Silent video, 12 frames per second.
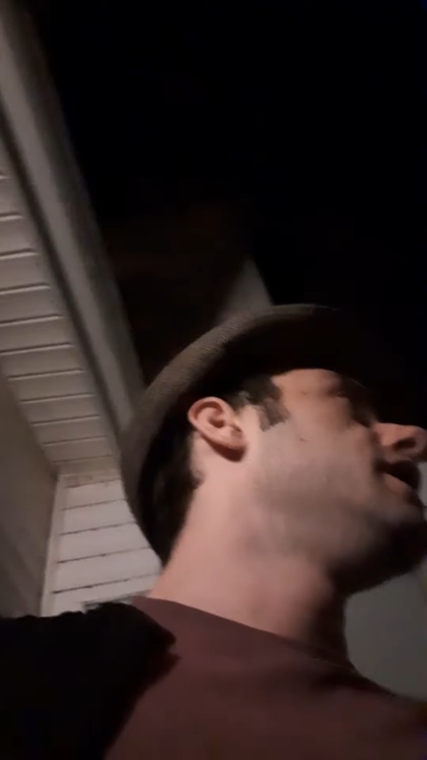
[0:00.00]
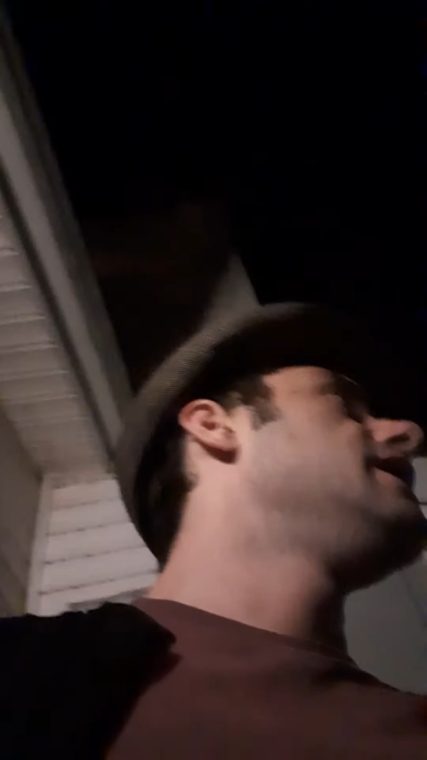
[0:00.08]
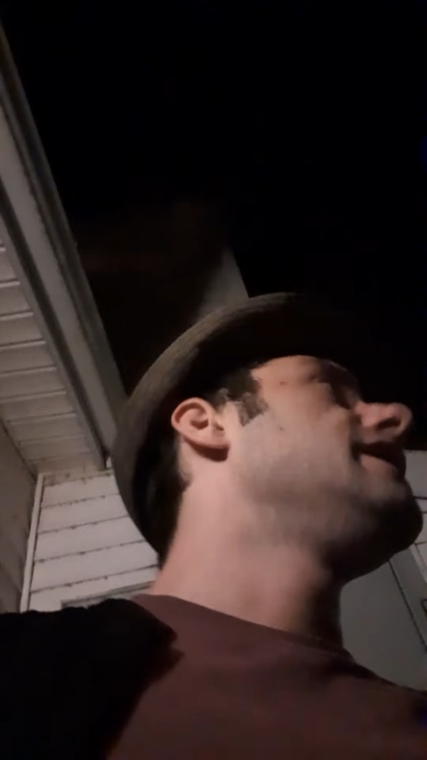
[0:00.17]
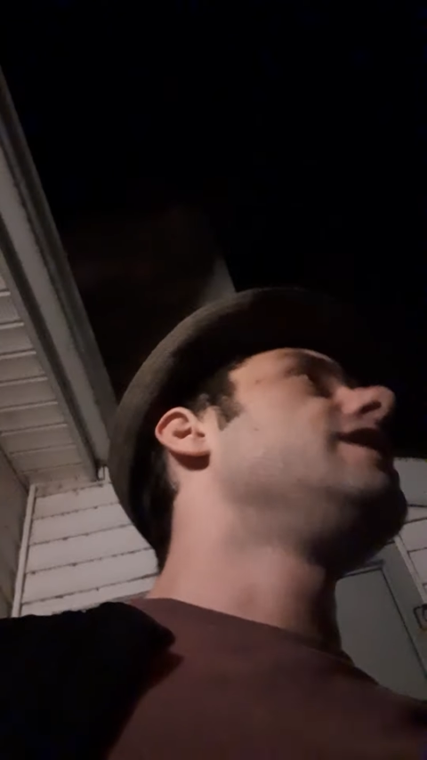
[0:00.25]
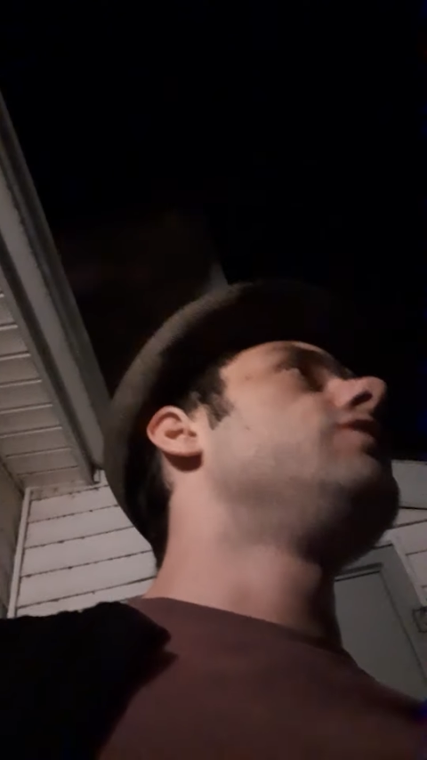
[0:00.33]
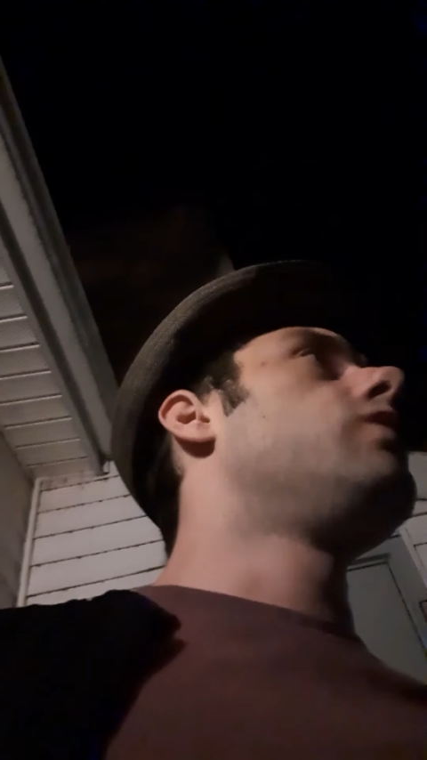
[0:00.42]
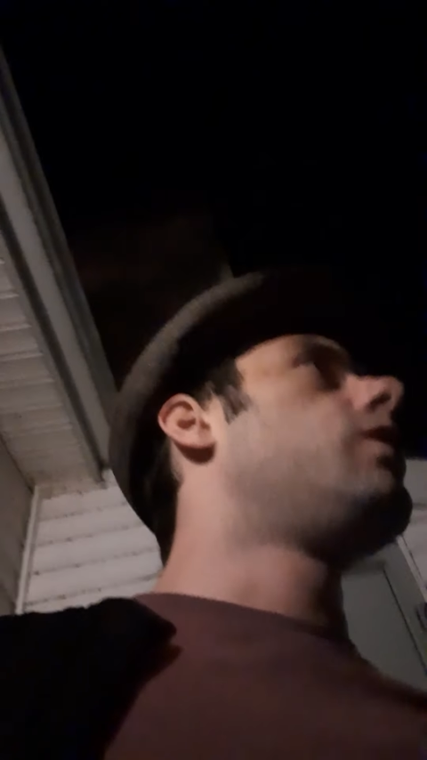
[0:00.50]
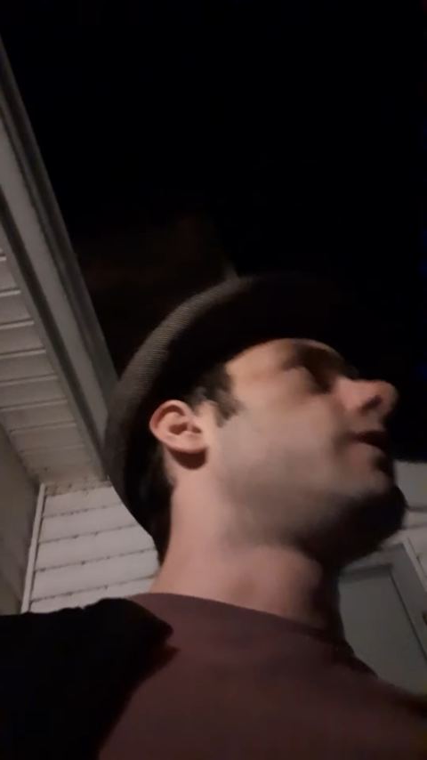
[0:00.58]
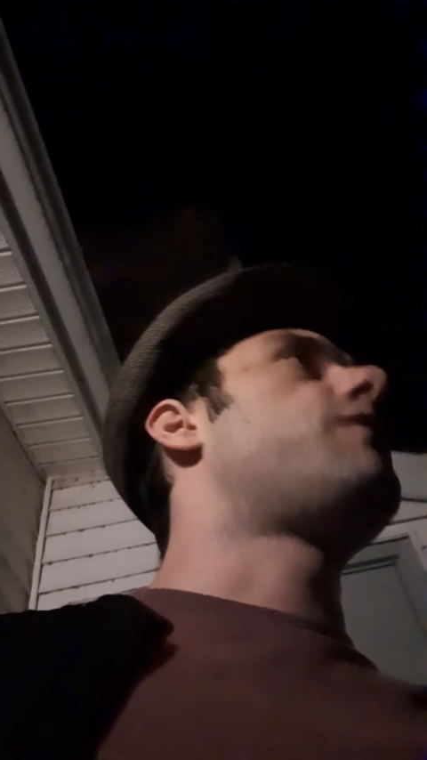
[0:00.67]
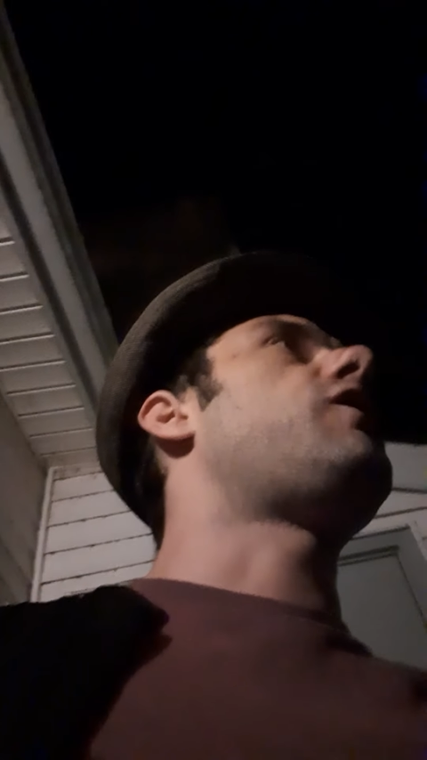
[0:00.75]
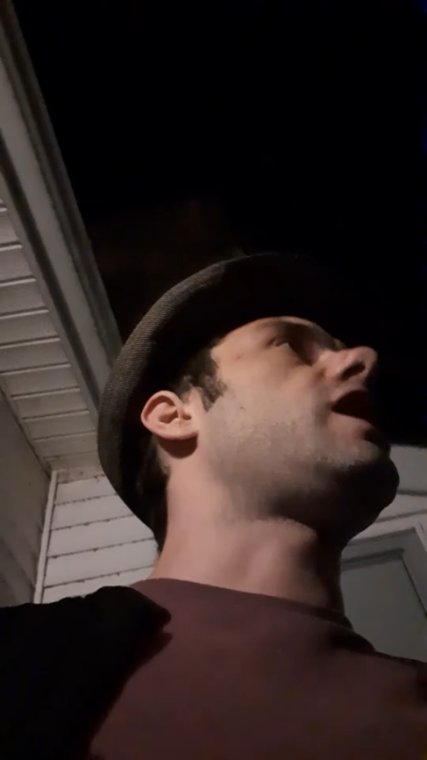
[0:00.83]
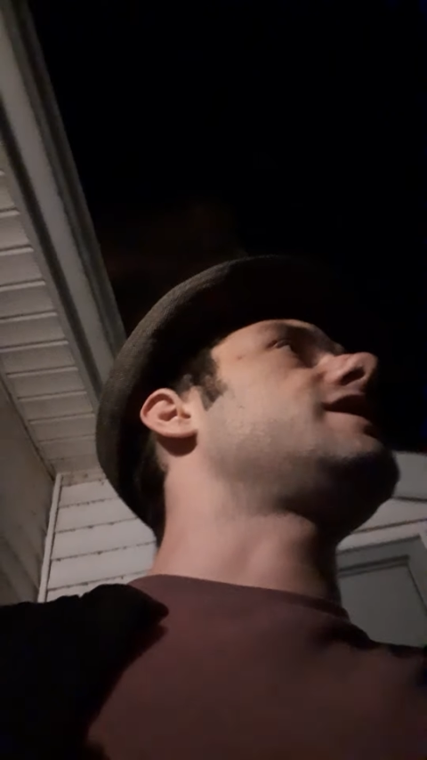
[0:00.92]
Even when we
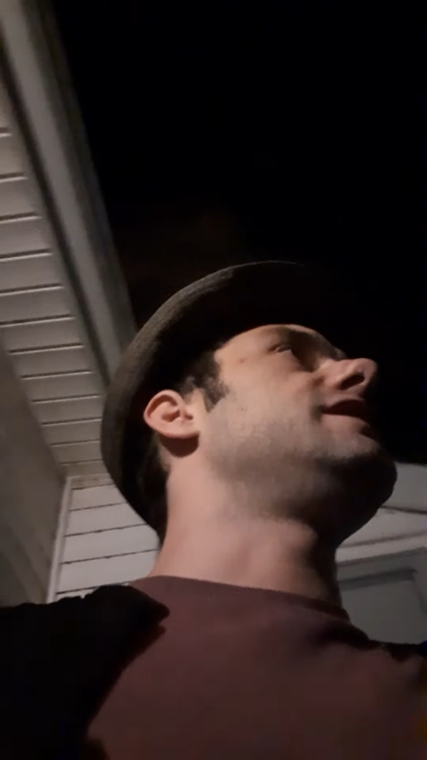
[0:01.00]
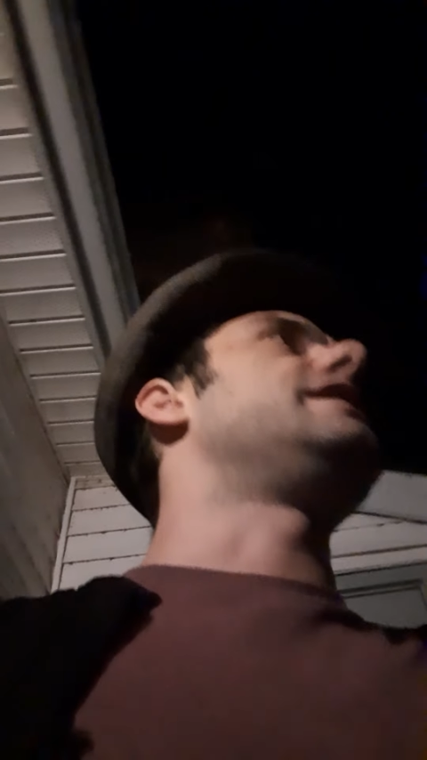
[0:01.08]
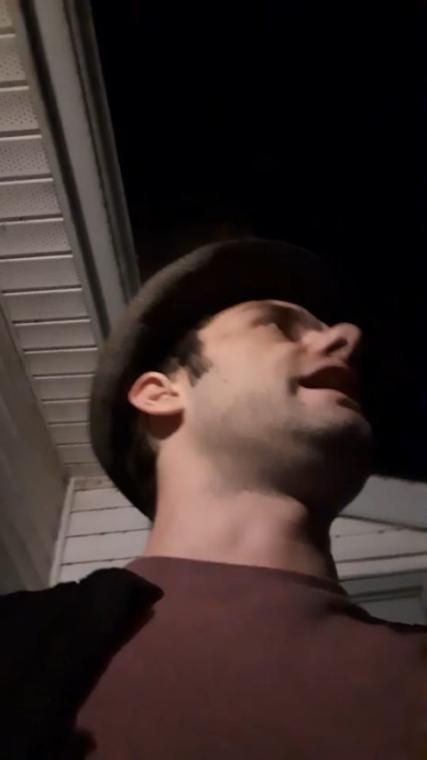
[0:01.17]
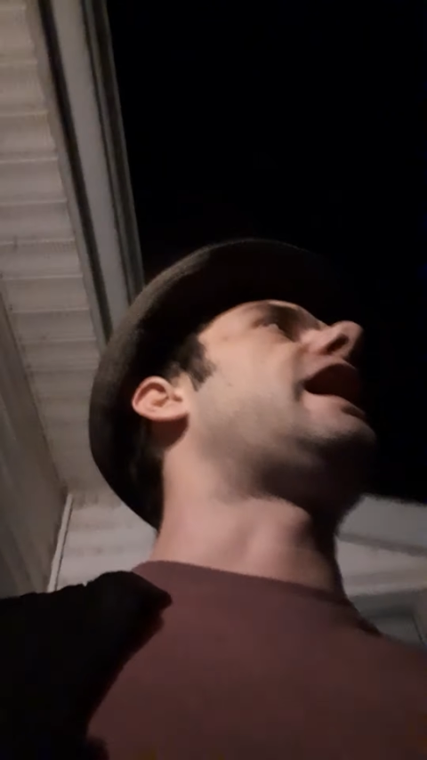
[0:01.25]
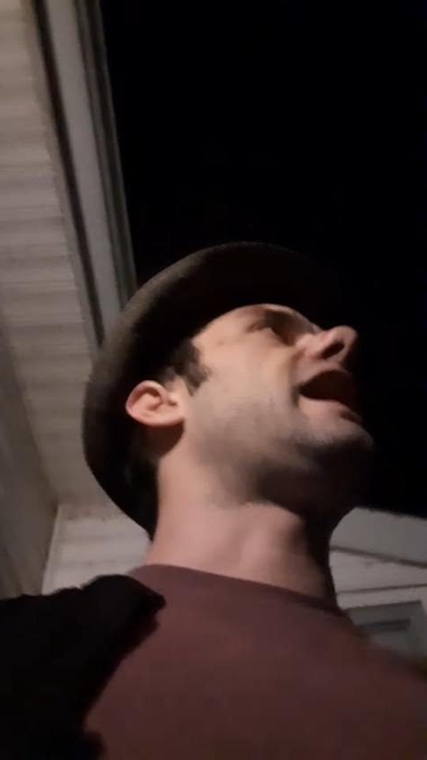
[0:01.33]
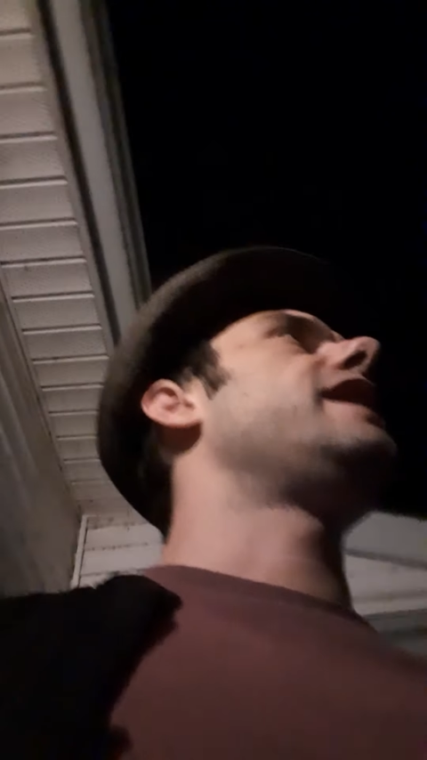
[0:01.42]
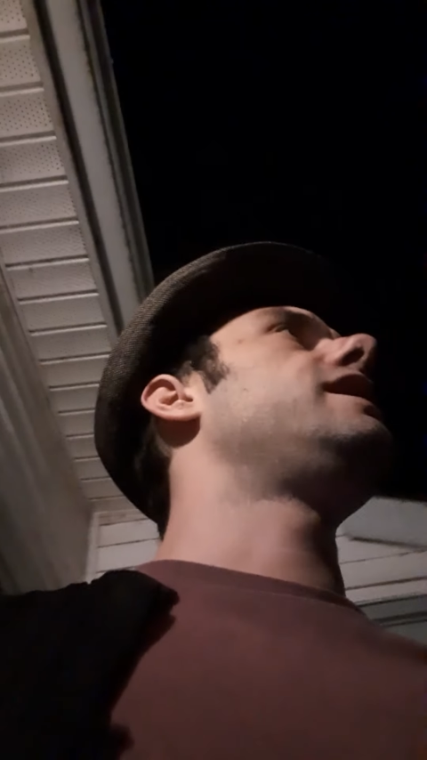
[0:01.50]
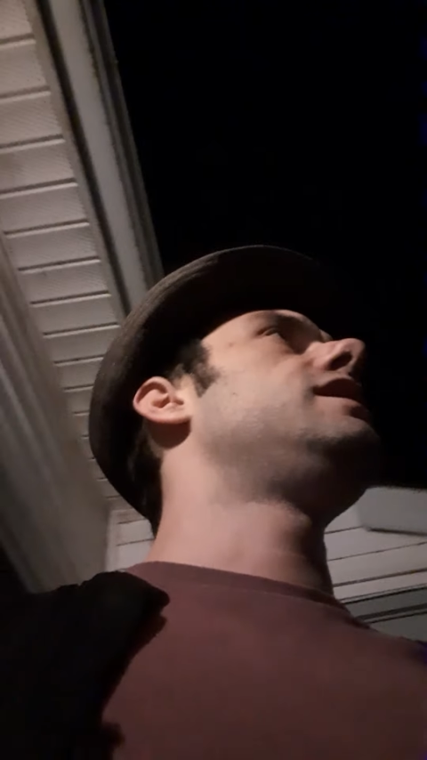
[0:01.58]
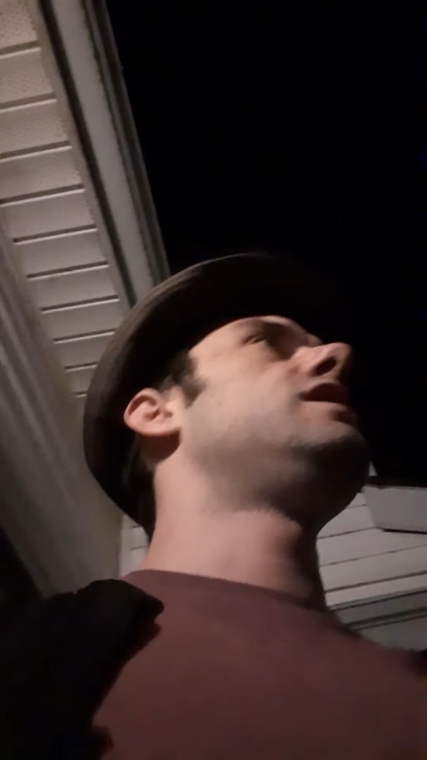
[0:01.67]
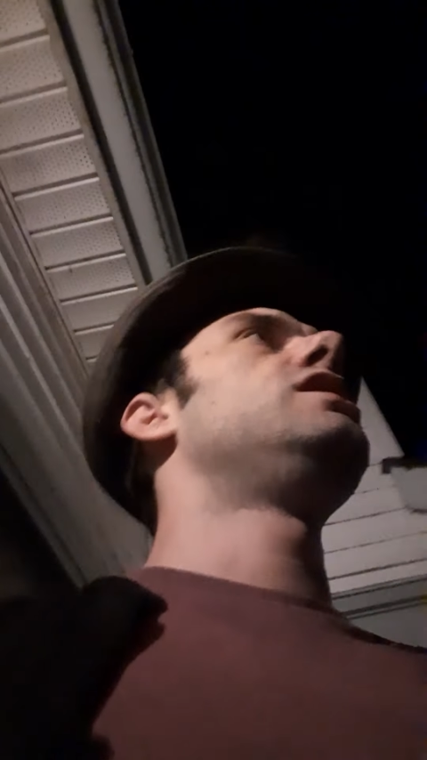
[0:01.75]
fucking die,